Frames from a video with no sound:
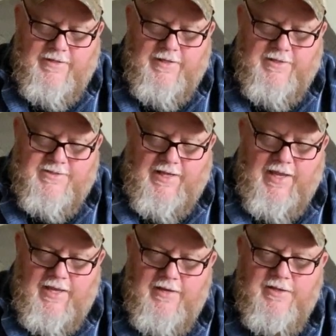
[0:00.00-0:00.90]
a
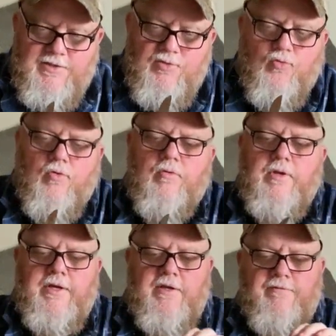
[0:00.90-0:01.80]
handy tool.
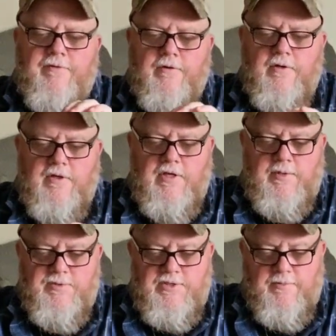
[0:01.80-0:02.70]
Like if you're gonna
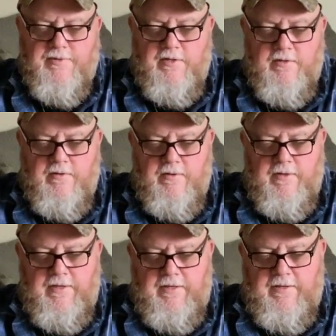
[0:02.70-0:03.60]
keep something
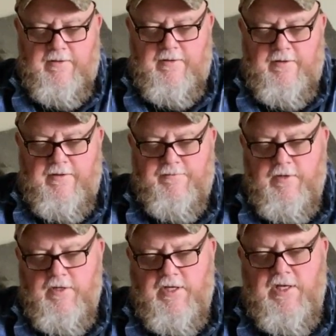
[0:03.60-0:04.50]

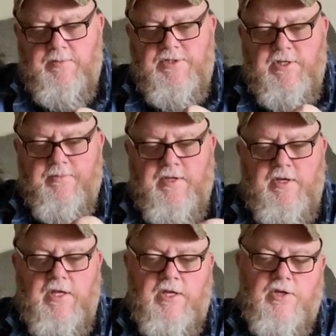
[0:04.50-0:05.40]

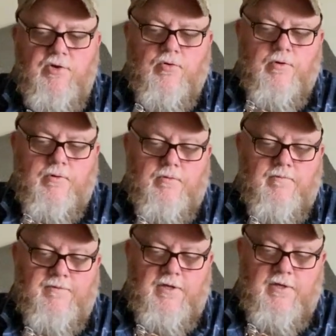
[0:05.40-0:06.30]
in your
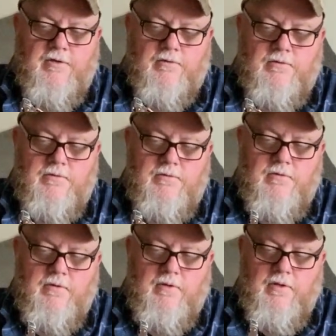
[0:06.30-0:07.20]
vehicle,
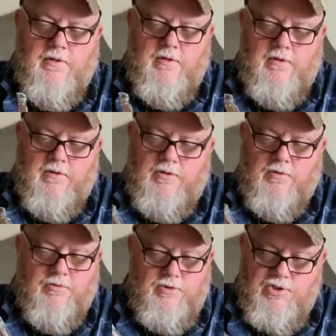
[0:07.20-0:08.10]

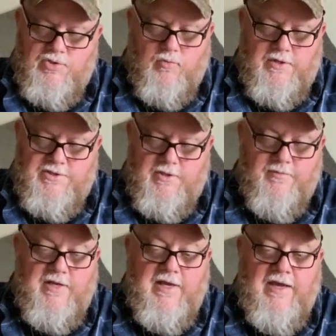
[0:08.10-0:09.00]
you just want something
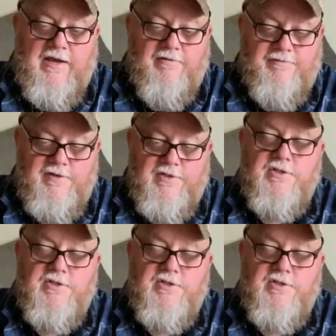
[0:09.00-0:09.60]
to have.